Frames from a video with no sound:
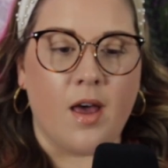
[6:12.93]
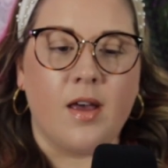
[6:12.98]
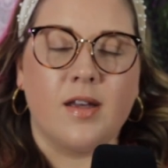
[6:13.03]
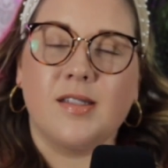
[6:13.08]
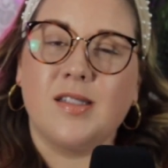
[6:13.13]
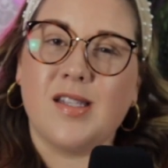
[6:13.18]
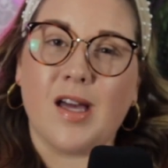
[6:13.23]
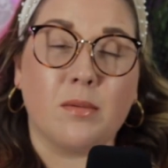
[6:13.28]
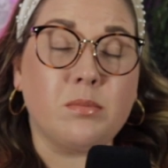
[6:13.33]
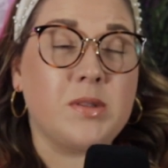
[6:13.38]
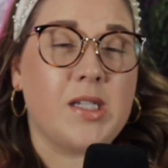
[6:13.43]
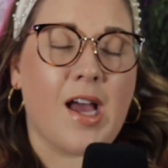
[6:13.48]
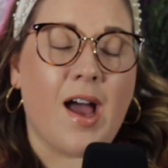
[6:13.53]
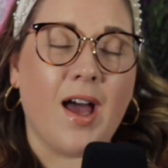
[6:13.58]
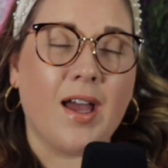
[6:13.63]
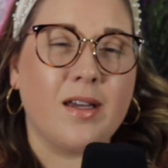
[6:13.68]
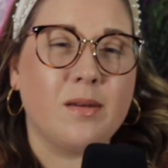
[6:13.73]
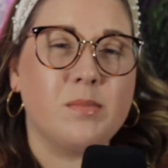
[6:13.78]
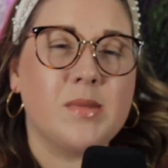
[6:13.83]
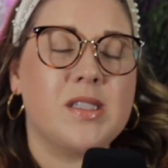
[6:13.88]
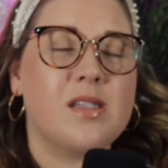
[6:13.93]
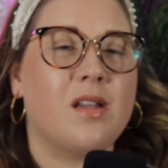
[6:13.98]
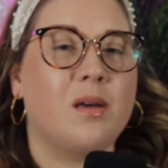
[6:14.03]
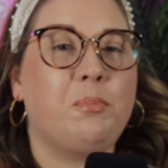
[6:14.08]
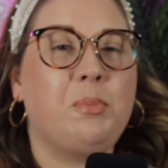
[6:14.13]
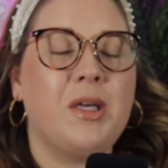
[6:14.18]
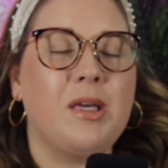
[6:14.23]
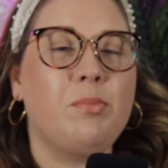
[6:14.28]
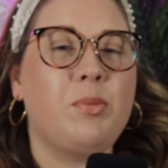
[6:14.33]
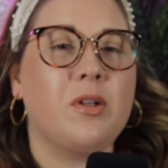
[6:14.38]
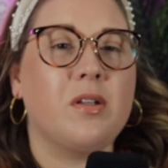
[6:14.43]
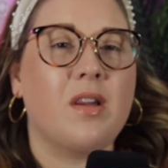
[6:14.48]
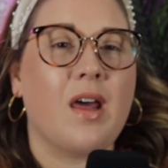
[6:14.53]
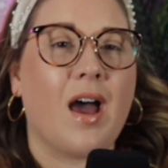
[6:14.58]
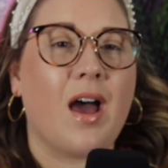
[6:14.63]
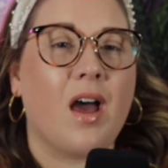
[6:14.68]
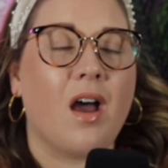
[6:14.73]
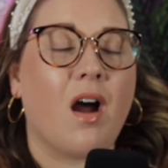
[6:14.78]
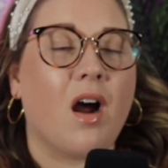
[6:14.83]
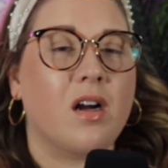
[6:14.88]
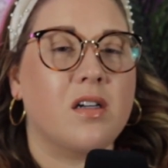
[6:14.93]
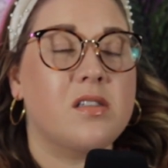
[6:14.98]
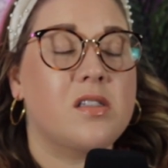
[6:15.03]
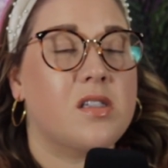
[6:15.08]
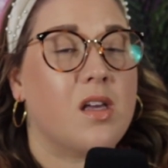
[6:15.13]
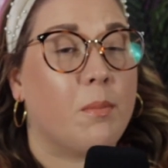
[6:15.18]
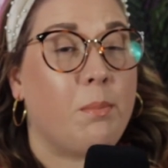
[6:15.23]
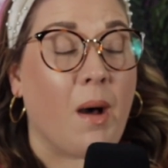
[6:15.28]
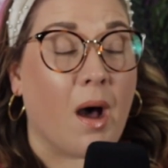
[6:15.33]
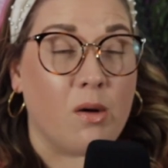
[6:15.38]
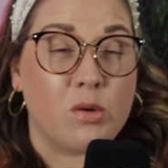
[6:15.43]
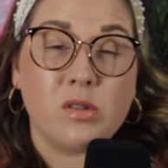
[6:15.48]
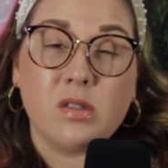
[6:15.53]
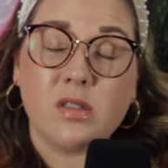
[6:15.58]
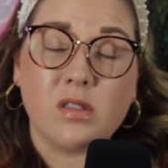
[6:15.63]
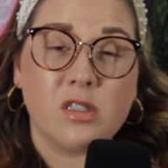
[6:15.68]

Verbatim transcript: Sometimes the people that are supposed